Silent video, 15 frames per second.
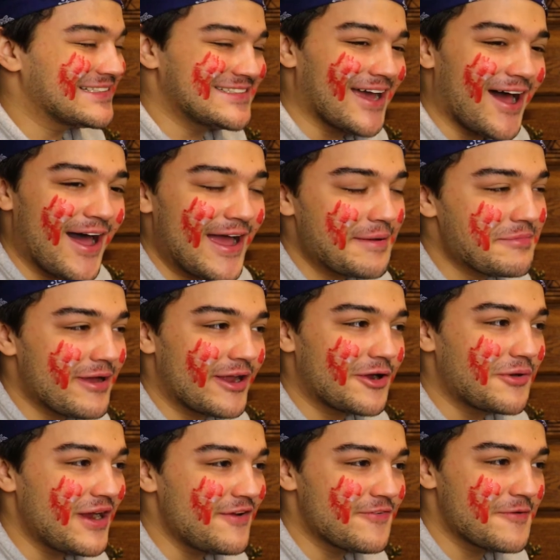Time got
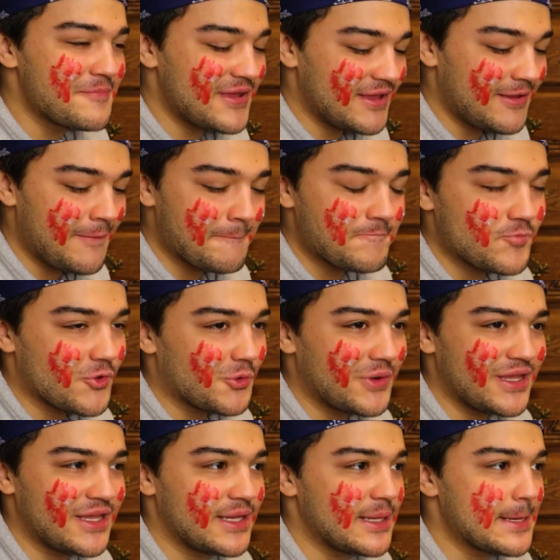away from me.
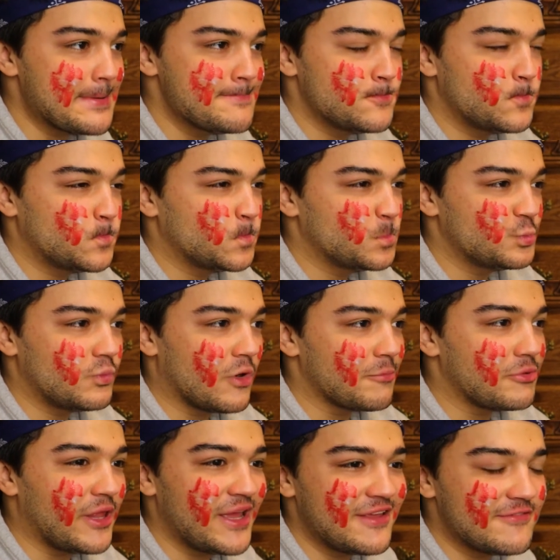We were
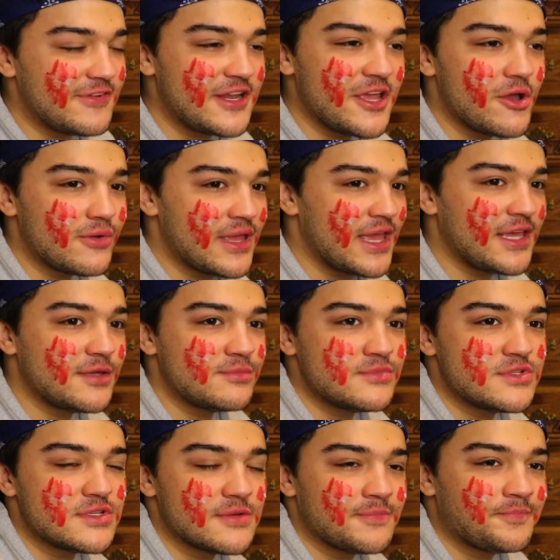playing video
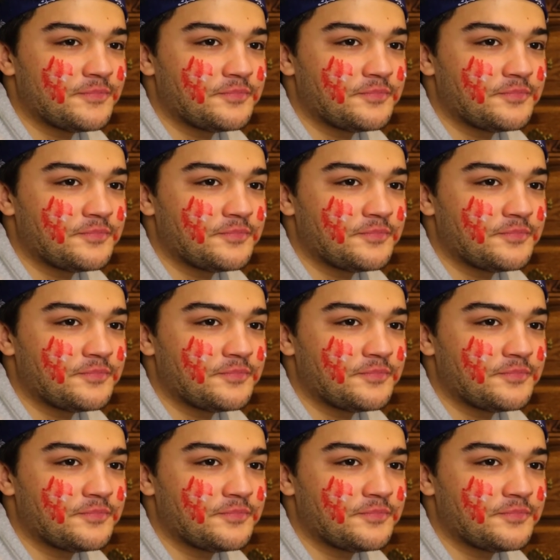games.